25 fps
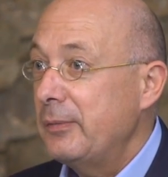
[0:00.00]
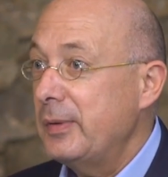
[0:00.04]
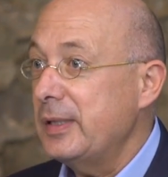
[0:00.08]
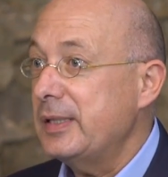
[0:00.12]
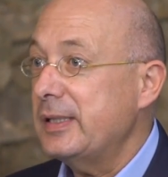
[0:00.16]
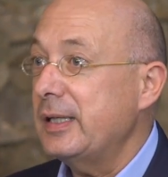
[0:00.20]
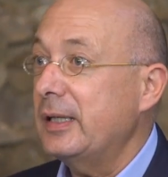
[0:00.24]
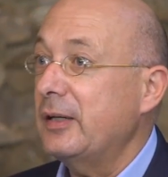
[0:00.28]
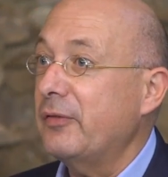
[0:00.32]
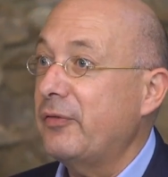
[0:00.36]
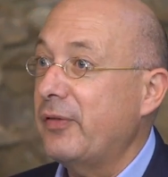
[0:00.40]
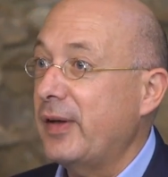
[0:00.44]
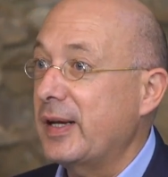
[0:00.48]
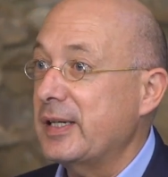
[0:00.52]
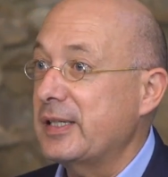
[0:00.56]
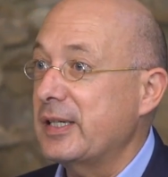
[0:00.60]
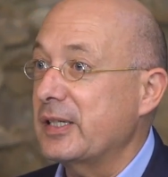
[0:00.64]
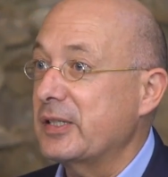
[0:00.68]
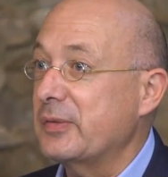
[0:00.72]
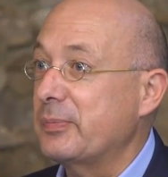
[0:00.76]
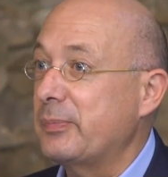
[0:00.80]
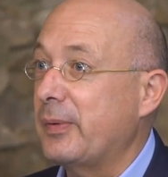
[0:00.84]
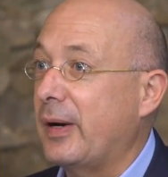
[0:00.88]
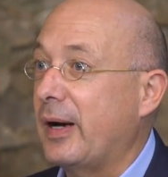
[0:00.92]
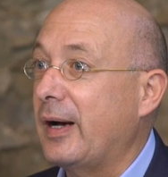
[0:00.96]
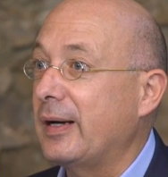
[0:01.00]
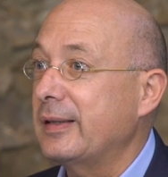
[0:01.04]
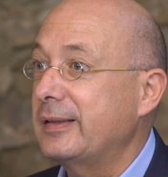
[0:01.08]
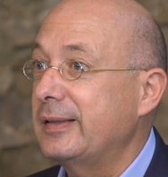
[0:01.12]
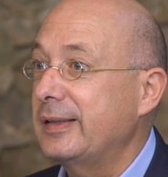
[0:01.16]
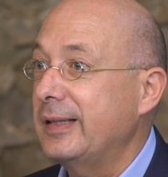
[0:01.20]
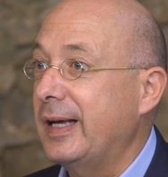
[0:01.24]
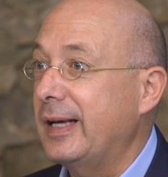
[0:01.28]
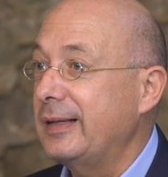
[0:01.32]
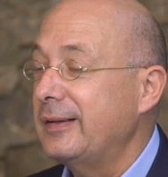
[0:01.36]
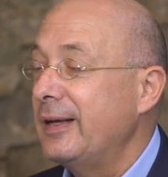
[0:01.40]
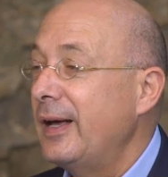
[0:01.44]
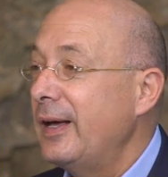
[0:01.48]
we see the fascist
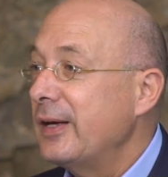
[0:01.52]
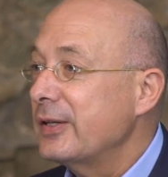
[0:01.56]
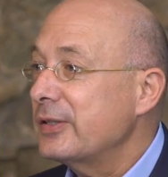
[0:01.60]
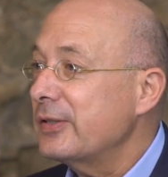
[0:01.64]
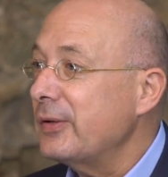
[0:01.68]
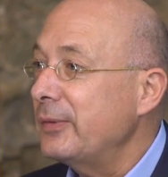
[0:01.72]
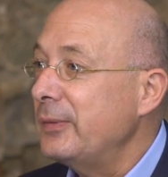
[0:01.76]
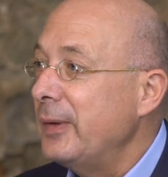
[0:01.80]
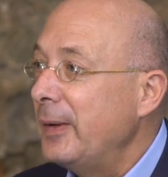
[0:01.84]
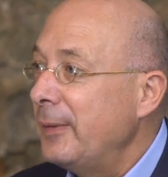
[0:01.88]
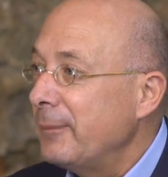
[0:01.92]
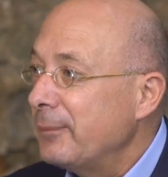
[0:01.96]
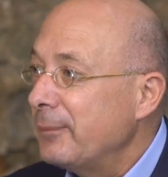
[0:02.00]
party in... So